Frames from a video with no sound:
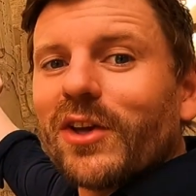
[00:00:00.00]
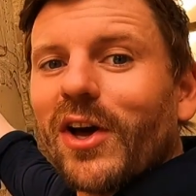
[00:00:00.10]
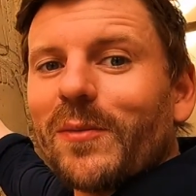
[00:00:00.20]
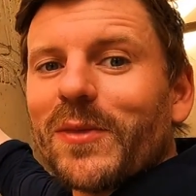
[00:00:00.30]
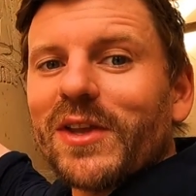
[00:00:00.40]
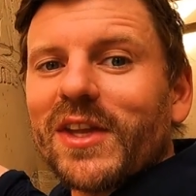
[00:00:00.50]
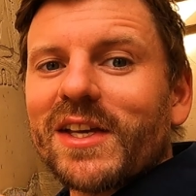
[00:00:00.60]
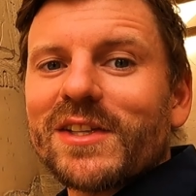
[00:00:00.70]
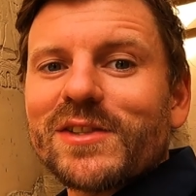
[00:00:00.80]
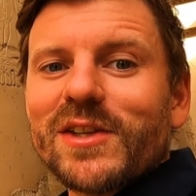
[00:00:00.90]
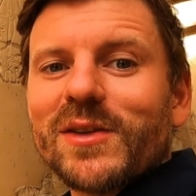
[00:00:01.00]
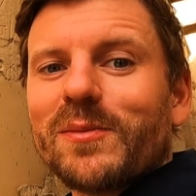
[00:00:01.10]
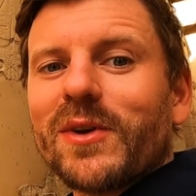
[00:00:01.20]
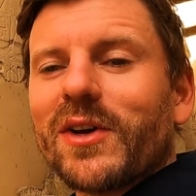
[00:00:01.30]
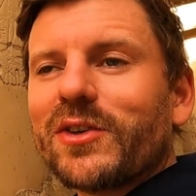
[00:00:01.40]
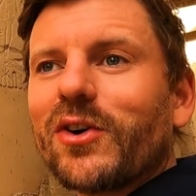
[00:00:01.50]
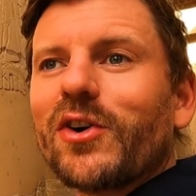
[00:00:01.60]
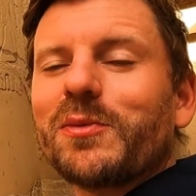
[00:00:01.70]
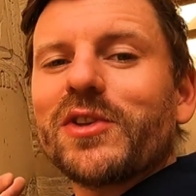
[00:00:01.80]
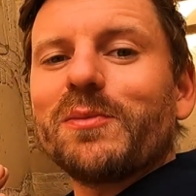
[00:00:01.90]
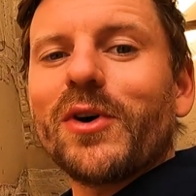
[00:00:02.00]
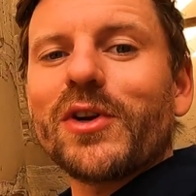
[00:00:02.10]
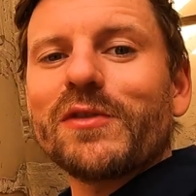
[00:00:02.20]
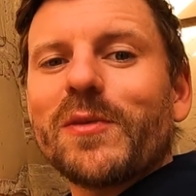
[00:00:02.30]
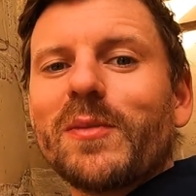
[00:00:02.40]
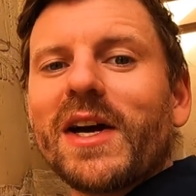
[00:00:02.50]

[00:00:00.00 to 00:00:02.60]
Um, and that is the uh, god with the body of a